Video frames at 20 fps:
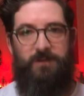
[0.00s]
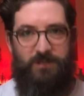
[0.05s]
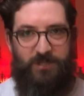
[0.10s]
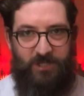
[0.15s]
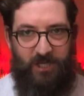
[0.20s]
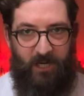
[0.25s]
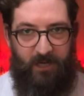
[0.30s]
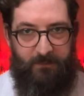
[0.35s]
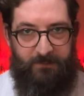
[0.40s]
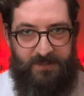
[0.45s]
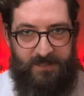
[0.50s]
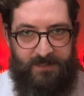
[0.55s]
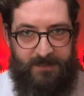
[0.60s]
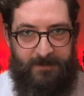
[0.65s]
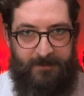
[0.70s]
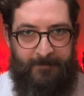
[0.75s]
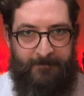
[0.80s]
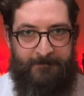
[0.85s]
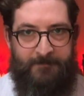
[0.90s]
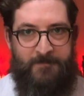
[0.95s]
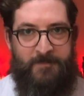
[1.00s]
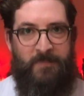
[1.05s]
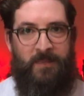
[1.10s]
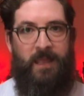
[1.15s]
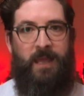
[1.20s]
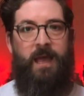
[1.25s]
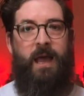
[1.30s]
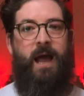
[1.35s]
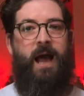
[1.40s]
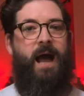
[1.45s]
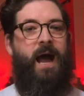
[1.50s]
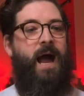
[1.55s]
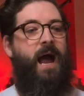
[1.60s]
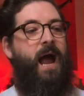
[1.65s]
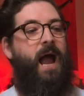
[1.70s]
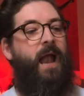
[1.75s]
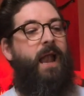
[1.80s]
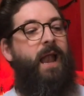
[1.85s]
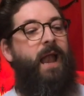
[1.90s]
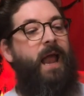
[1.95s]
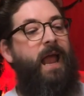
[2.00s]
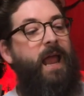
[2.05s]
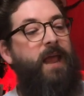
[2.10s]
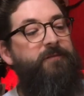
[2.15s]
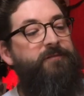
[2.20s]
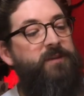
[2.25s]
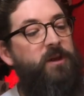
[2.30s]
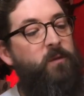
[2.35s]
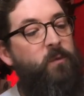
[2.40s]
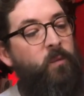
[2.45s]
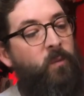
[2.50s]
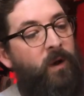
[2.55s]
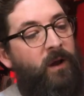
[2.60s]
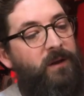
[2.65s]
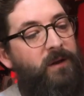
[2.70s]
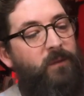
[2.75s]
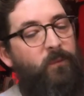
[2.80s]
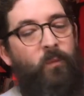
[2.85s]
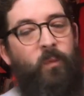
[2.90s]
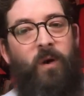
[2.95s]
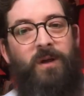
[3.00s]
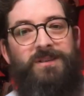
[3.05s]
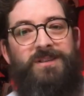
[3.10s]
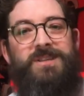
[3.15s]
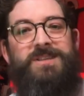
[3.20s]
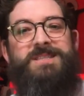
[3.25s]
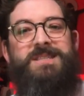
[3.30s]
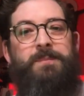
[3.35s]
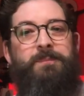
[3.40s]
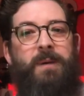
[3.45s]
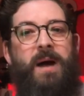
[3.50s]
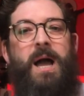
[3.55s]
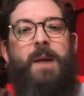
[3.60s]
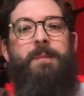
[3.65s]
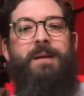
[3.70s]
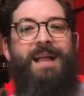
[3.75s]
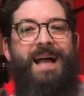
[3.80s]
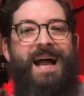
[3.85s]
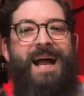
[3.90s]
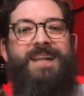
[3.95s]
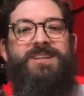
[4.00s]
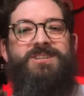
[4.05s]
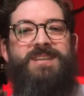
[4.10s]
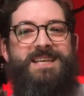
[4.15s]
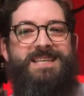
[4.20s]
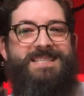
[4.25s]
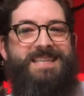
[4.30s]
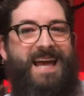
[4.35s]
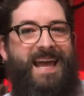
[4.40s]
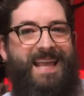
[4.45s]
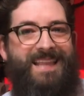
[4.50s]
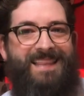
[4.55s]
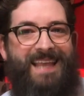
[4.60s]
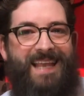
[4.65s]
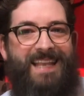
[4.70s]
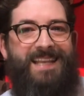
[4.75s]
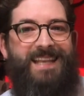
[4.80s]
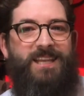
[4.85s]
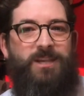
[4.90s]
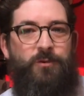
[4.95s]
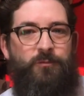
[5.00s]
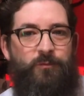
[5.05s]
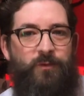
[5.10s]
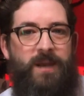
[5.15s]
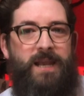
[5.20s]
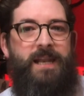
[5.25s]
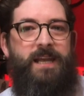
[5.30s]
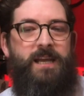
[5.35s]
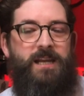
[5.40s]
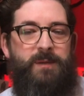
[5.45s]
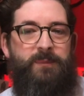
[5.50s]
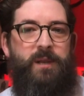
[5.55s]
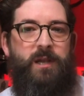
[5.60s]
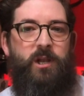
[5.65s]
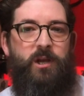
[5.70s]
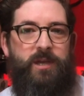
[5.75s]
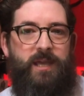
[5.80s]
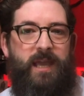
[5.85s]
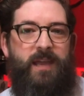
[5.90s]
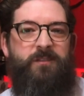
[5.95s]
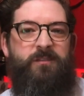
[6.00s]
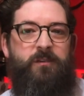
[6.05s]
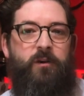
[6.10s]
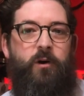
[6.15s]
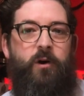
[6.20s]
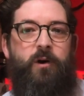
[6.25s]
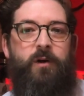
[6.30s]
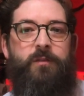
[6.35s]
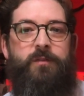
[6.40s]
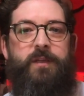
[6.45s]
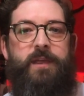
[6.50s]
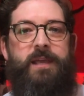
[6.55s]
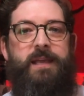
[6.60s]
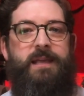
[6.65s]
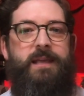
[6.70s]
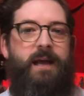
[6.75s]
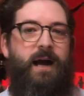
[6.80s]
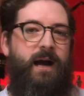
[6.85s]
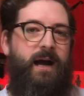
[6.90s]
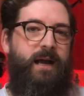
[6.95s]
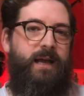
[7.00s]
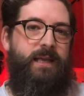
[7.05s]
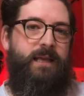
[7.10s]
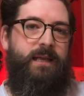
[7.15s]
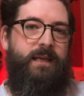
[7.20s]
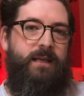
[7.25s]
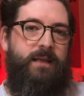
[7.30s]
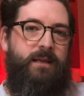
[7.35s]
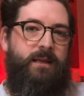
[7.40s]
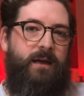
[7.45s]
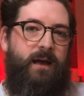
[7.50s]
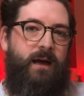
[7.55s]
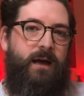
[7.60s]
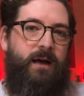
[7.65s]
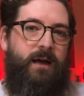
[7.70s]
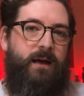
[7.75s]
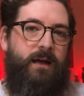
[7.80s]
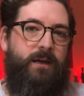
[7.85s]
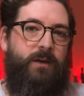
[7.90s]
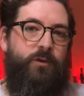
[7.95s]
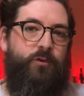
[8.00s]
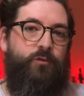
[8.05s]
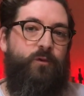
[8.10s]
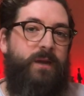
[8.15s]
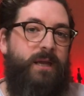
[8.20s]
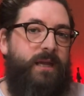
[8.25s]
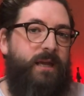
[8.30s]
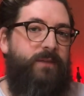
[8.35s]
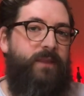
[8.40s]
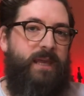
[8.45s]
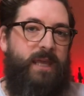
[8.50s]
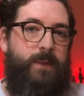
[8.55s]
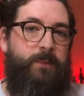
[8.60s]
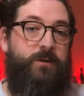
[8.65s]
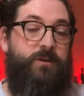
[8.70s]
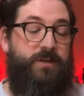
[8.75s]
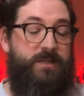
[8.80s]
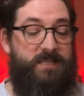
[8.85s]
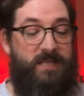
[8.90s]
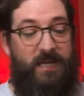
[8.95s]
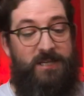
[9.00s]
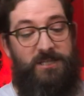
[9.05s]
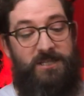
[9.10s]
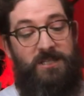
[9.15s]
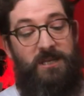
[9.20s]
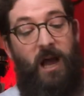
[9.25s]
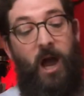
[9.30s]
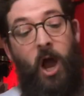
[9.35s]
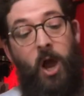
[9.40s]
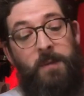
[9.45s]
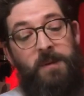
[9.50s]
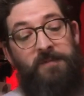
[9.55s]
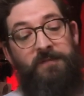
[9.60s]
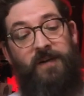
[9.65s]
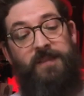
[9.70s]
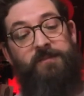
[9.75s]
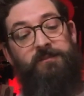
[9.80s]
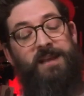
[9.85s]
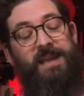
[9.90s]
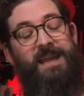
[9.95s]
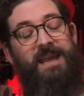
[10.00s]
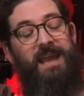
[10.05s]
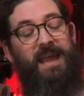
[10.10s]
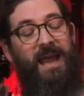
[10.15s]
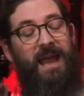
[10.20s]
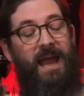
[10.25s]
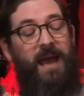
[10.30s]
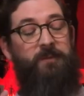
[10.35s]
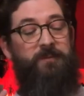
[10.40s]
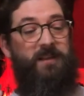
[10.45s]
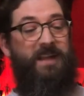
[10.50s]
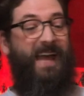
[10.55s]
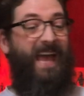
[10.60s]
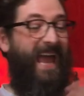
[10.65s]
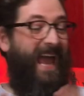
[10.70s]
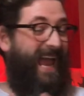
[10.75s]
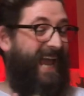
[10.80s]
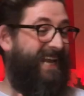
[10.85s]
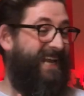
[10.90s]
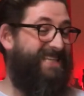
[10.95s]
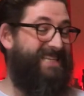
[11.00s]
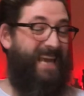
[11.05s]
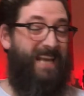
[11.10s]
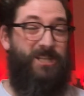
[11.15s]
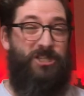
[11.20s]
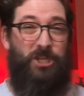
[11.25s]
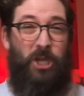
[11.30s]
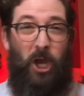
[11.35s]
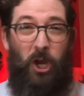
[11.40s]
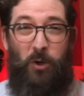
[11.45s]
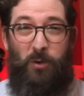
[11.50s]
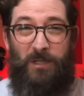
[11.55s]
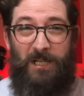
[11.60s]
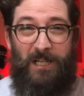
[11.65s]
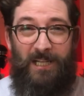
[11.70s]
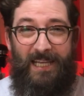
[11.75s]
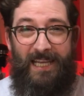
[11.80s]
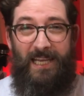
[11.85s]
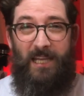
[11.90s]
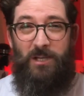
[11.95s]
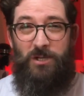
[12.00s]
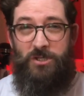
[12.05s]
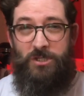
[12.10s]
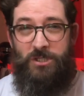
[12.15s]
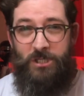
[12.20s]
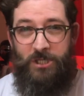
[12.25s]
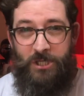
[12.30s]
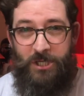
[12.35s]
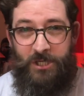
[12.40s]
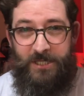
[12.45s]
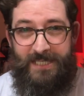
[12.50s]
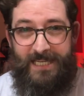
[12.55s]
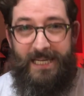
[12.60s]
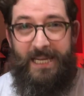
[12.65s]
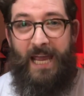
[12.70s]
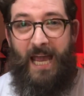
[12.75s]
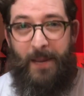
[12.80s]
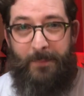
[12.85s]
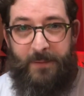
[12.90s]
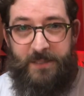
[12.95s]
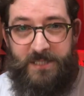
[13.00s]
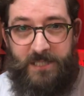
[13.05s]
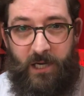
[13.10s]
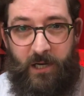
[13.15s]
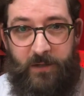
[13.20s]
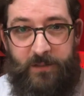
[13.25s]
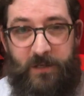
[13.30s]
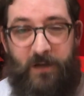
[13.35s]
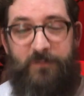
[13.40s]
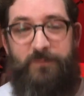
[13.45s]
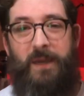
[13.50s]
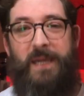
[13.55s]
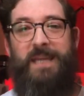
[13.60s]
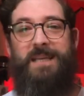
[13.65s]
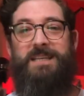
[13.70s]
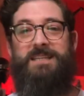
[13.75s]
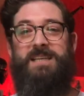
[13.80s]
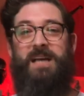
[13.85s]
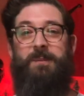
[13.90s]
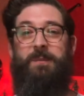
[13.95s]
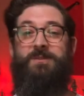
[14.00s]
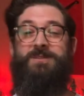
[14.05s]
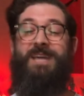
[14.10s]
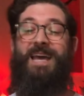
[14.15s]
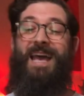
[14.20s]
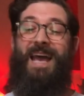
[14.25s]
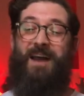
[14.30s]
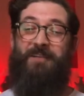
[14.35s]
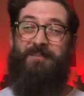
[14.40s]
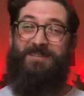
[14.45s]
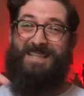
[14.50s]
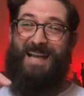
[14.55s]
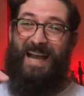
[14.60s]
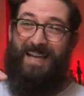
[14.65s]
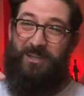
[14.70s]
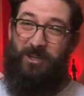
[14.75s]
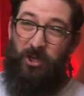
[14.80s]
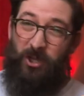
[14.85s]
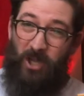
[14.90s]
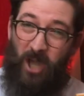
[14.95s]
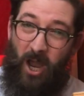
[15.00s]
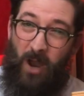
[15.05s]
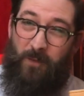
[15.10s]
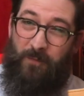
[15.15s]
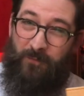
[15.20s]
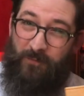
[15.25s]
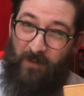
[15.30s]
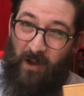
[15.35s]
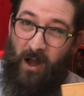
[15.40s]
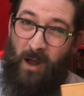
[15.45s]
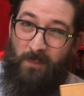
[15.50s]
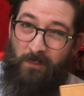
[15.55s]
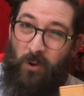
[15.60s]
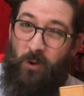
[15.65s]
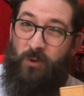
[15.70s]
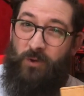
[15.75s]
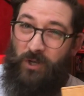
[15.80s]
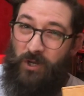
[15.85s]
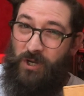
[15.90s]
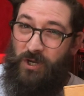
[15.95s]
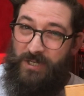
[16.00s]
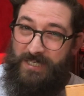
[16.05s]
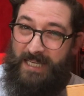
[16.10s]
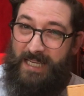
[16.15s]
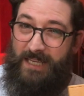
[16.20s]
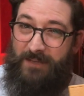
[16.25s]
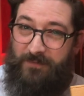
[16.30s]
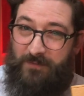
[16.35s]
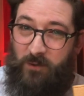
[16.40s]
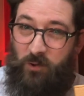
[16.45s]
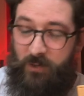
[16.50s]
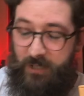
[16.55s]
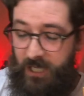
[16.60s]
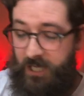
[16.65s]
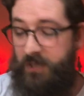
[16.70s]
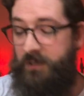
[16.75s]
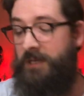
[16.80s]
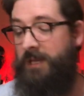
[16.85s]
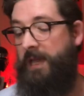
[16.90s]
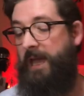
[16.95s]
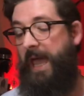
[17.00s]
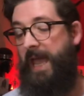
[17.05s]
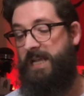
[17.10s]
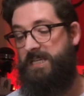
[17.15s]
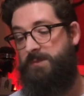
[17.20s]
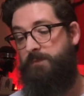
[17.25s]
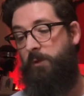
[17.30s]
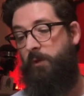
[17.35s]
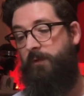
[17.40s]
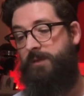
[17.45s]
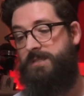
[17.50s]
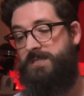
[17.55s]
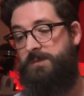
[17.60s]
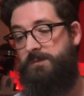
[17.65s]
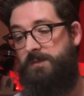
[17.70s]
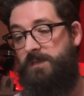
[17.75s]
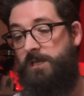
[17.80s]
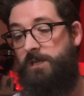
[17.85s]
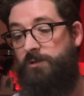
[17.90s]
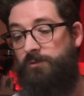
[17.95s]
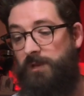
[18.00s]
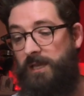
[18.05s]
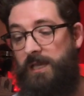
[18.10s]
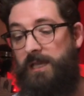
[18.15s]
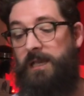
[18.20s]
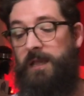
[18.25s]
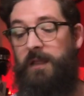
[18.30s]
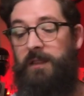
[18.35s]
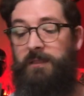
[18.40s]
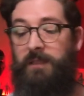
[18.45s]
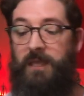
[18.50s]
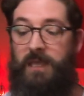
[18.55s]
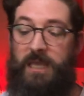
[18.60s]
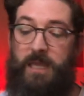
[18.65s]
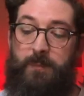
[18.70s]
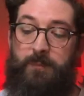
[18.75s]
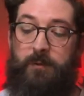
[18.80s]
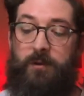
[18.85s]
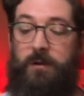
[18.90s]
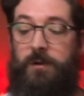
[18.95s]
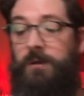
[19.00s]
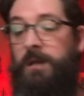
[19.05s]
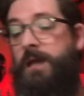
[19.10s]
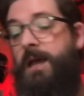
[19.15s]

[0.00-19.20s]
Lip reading: jobs. If you want, what does the Bible actually say, then you're really going to be looking for the Greek and the Hebrew translations. I hope you find it really helpful. It is a totally nerdy episode of Making Disciples. And I could go far more nerdy for you, exploring some of the Greek and the Hebrew